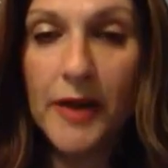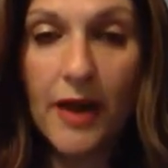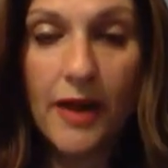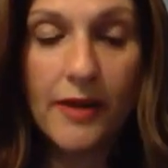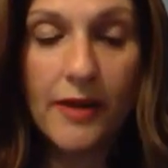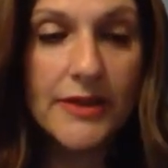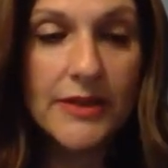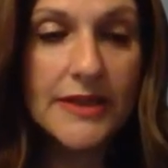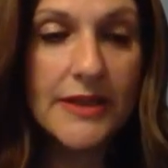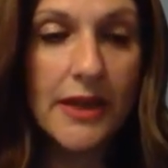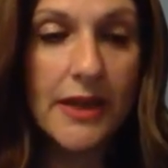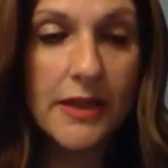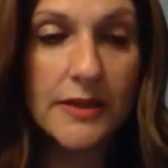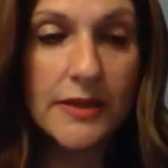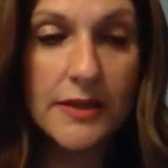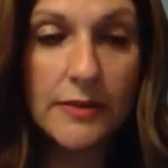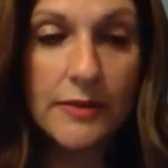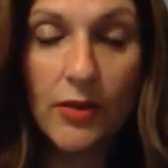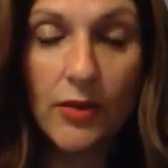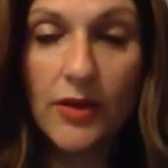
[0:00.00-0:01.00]
but I would say
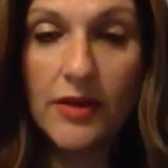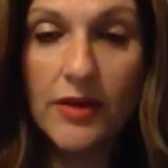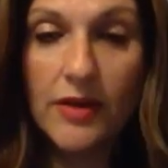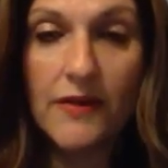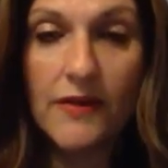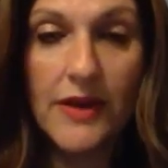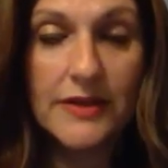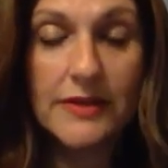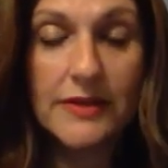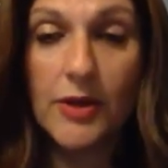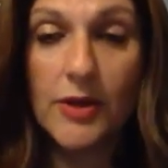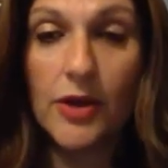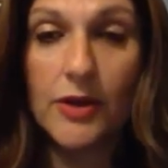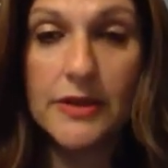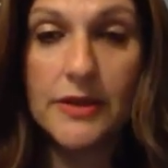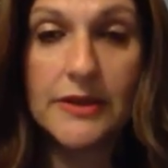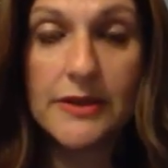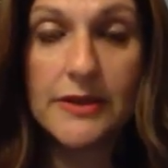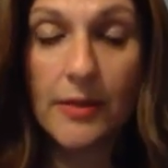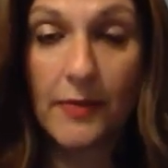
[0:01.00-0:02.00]
a small investment
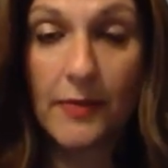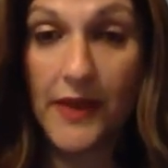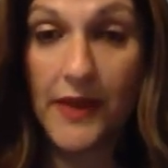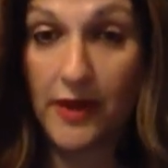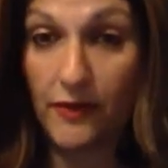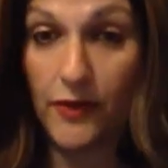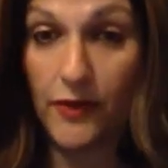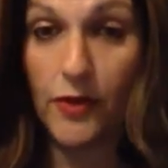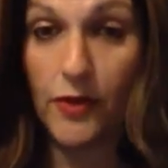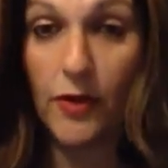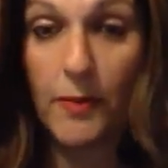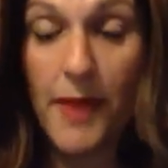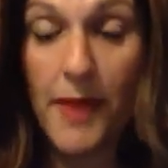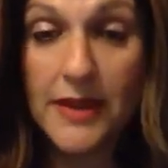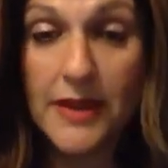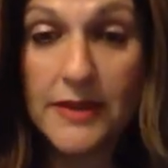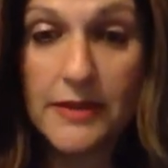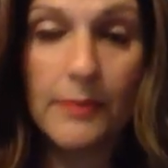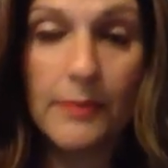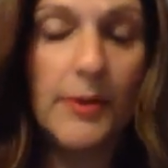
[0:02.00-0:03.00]
on something, if you're a
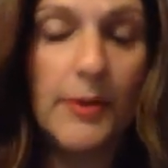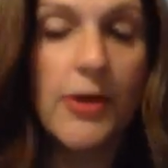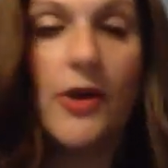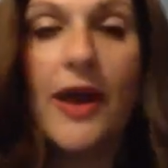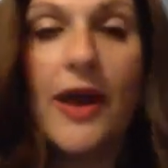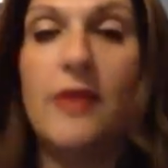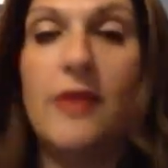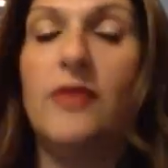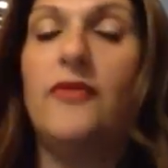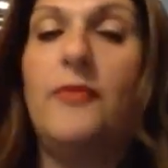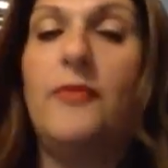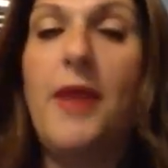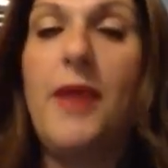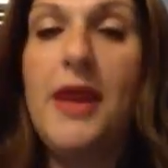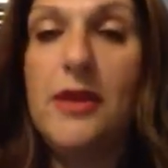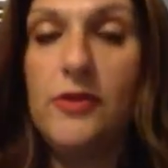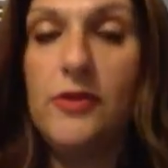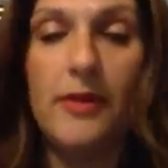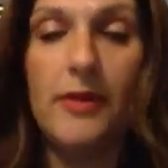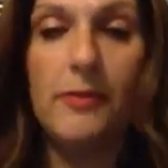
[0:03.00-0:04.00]
painter but you're out of
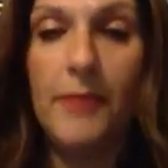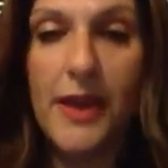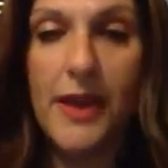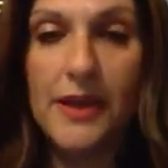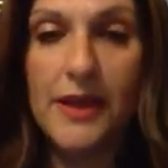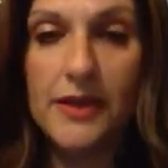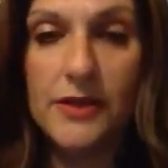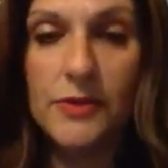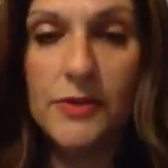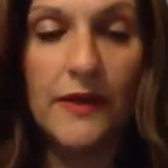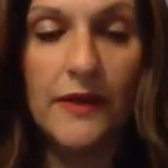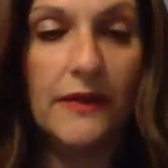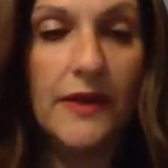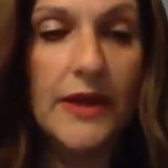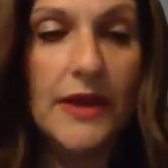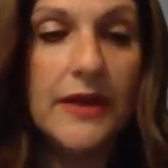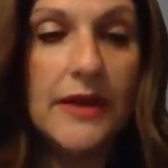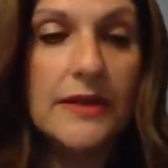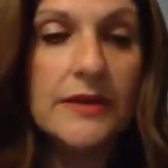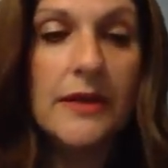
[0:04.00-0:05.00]
paint, you didn't paint in
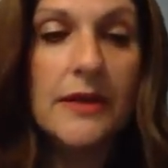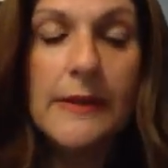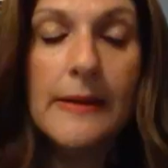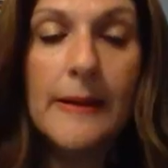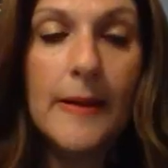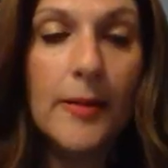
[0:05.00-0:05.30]
20 years,